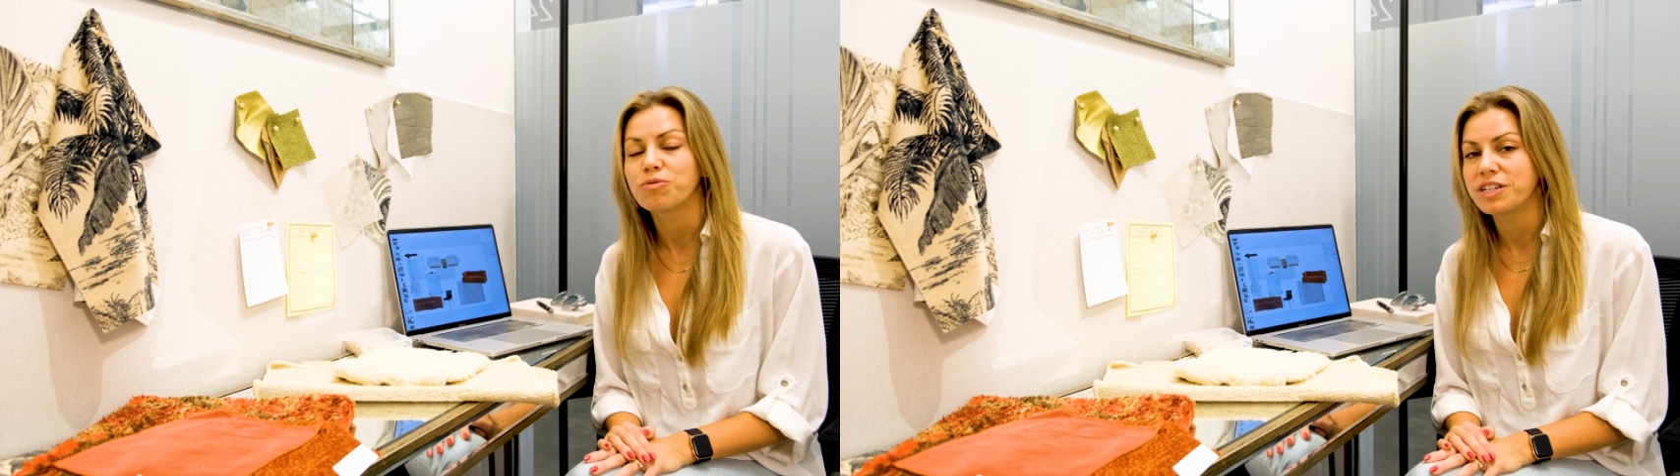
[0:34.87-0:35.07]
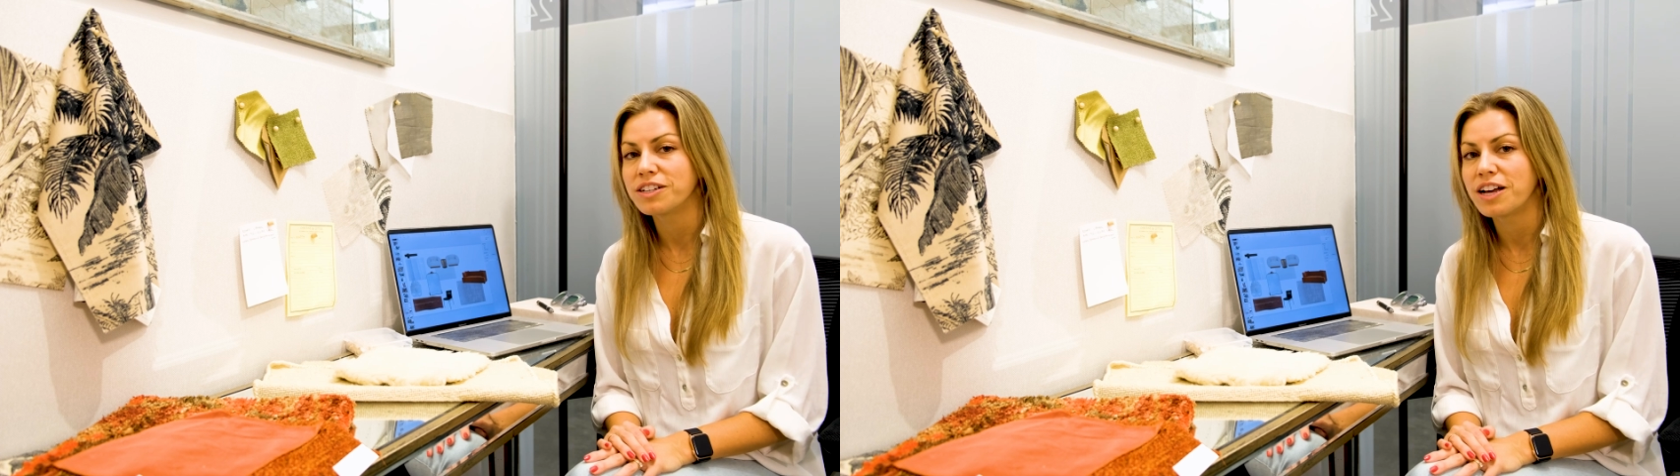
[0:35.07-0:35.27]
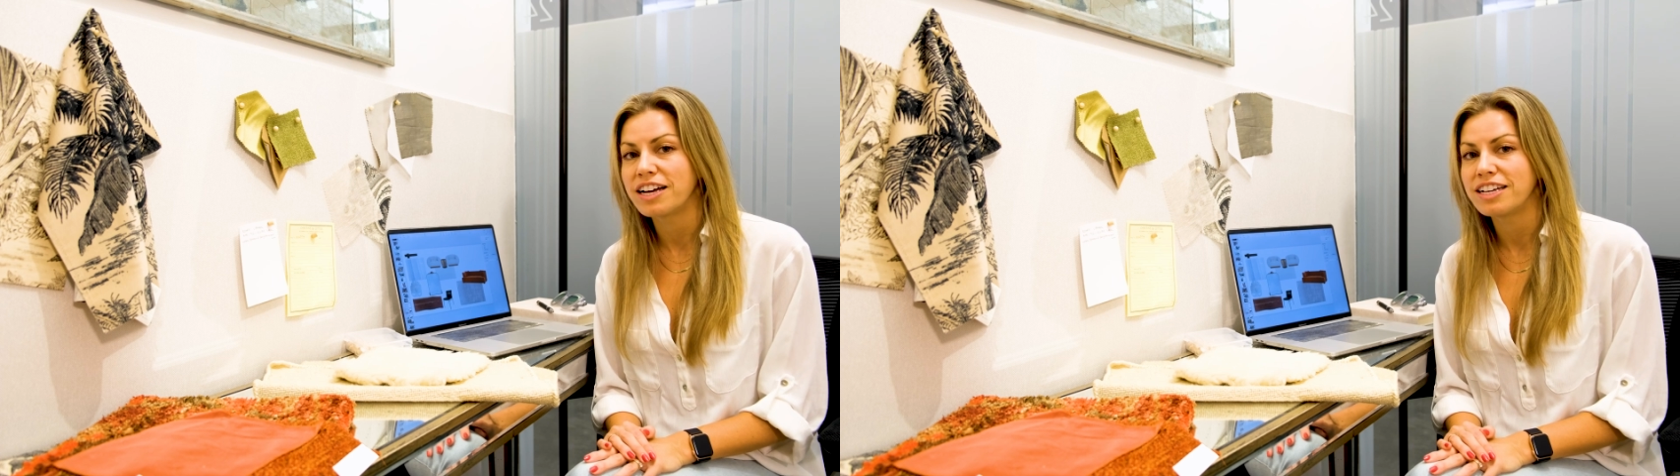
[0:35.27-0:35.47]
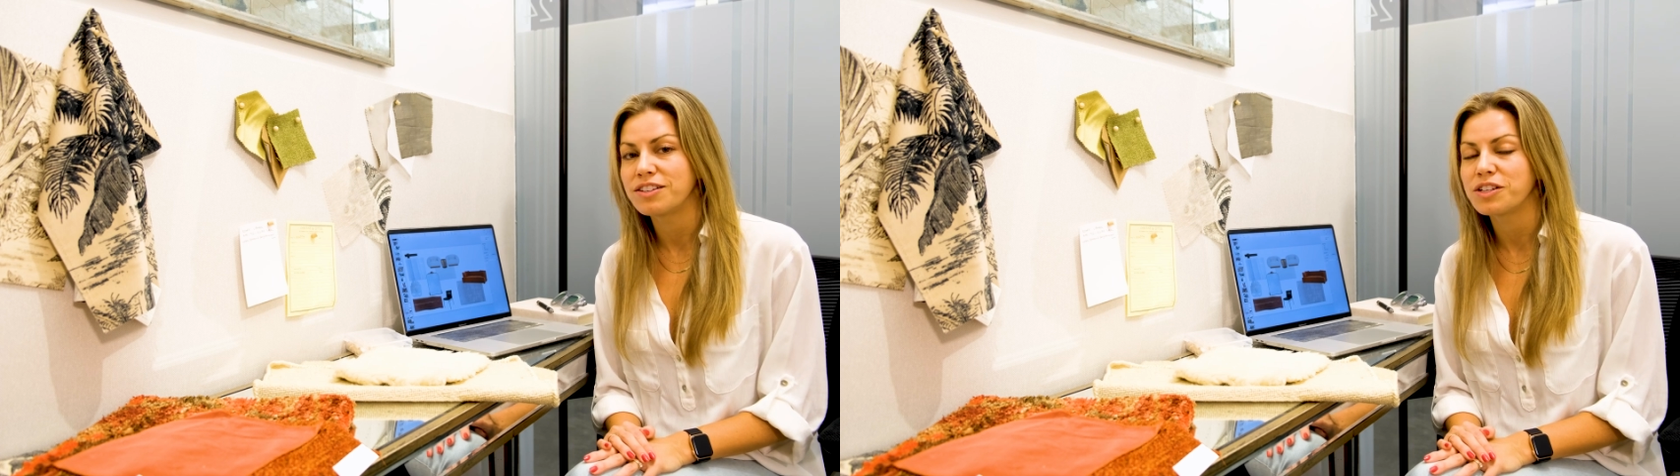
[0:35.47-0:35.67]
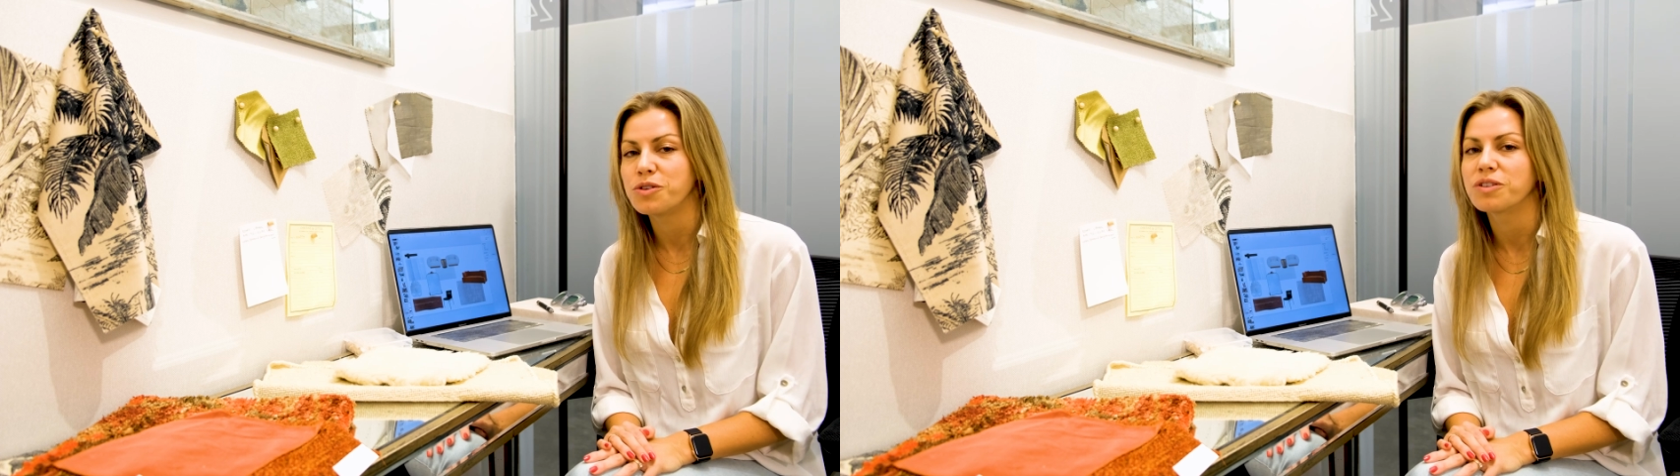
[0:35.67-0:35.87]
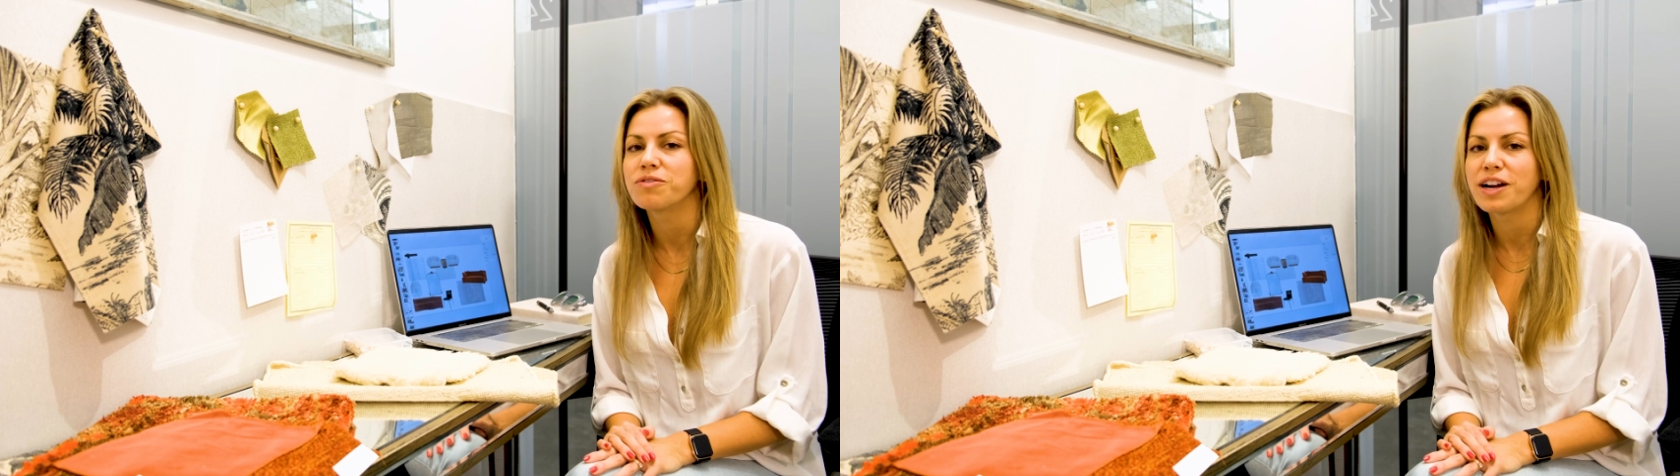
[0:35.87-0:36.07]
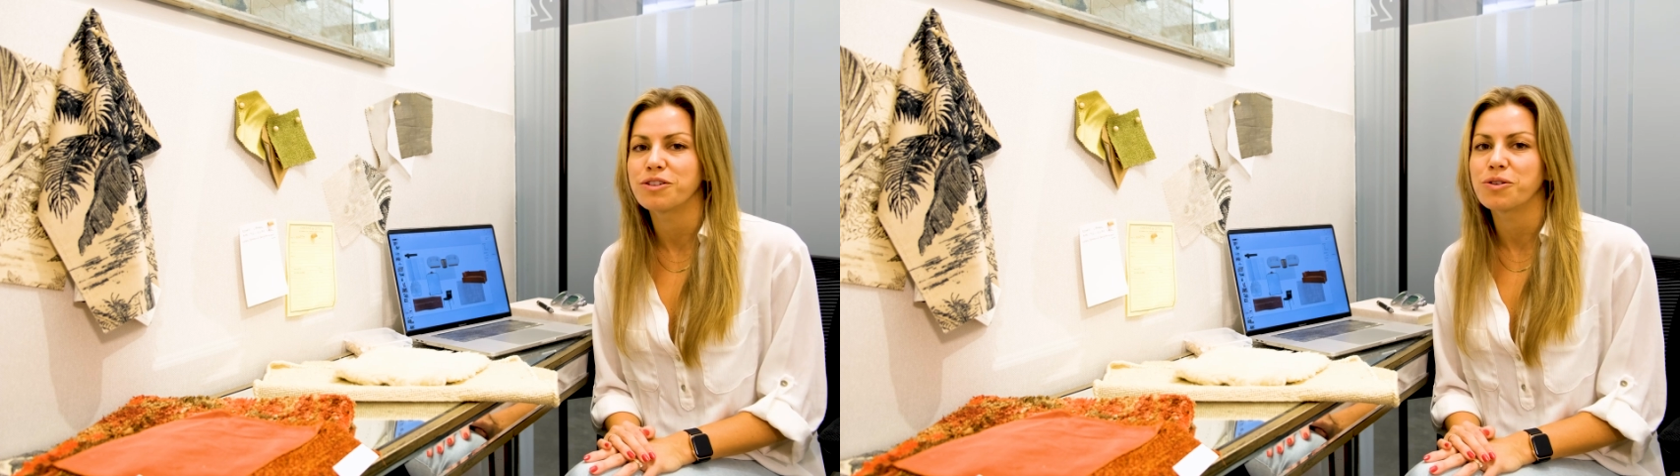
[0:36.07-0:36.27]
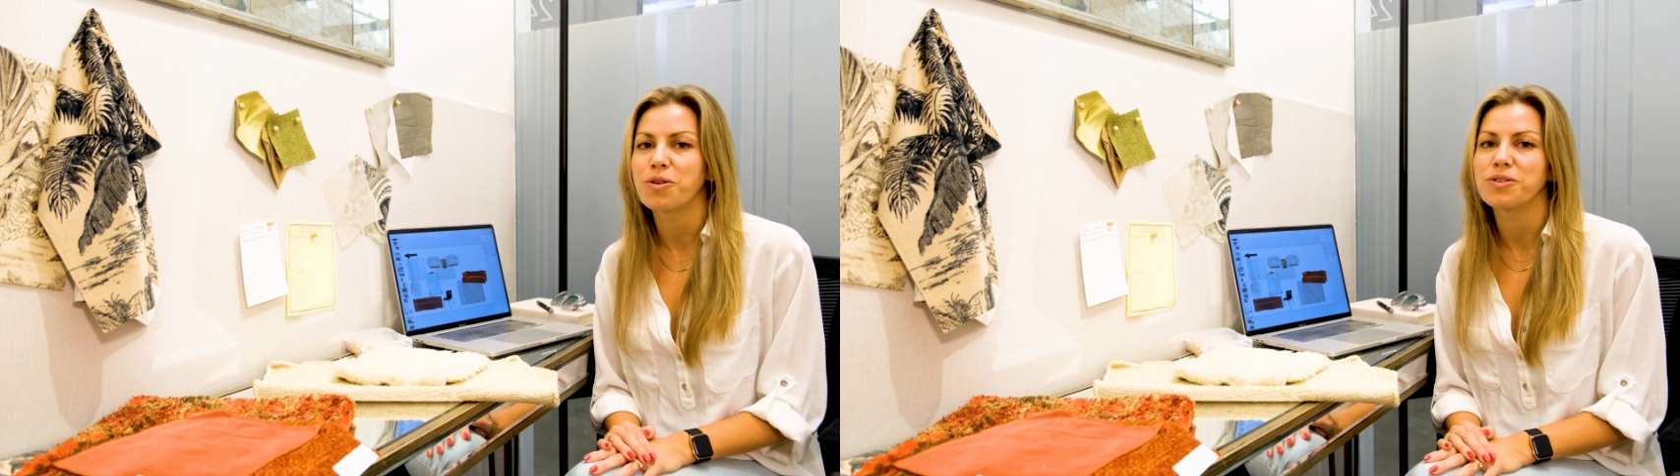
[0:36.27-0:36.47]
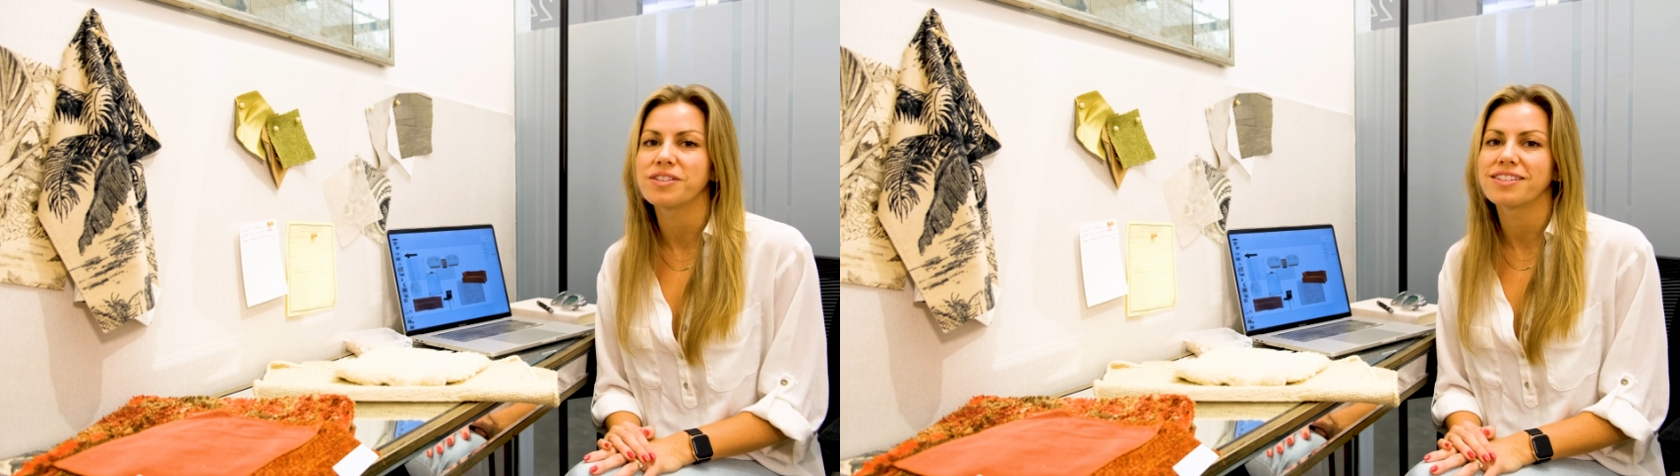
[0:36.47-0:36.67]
realize your final goals.